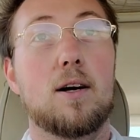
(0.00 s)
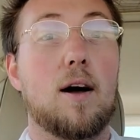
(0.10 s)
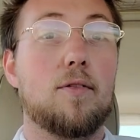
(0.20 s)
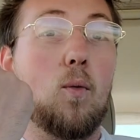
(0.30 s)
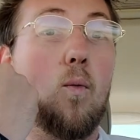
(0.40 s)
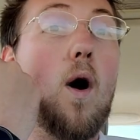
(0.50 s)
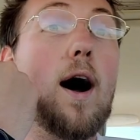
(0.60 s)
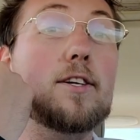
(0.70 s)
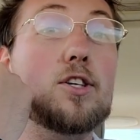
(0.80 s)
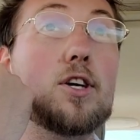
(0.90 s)
got the
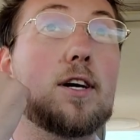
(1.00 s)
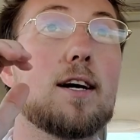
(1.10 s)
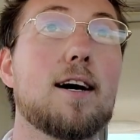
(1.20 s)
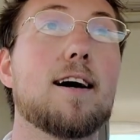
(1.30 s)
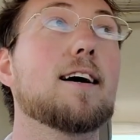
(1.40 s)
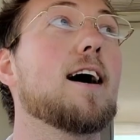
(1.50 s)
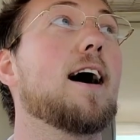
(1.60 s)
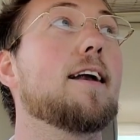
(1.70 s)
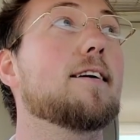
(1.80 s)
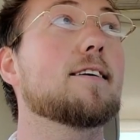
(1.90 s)
watch,
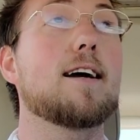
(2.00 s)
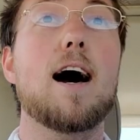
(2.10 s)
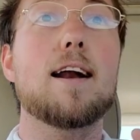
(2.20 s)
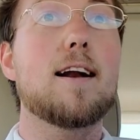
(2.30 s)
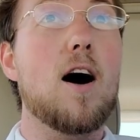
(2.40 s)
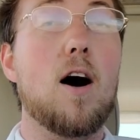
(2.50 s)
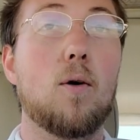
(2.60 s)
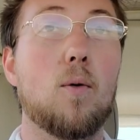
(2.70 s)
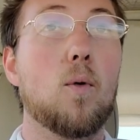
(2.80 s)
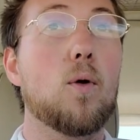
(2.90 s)
got it all.
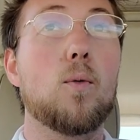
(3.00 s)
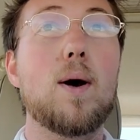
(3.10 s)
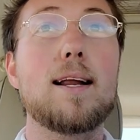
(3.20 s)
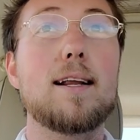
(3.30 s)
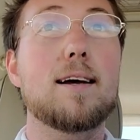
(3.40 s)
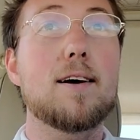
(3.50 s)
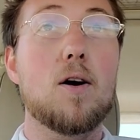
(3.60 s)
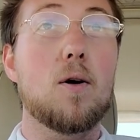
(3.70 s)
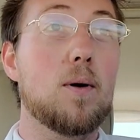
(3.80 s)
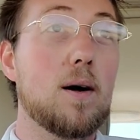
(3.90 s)
We're ready to go.